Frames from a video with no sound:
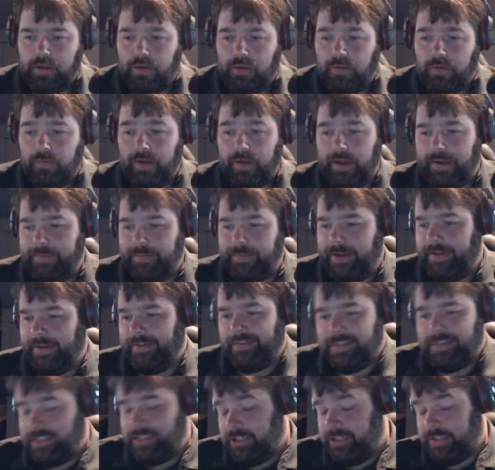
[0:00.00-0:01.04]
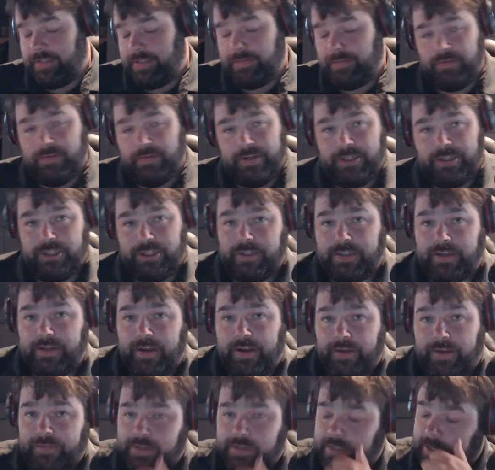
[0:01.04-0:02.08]
Well, I mean, it's just it's just a
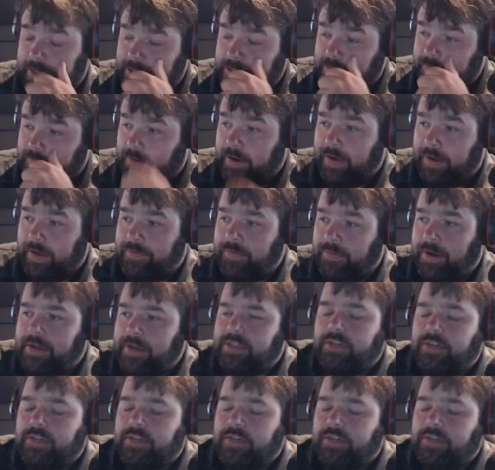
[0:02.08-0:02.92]
conversation we're having, right?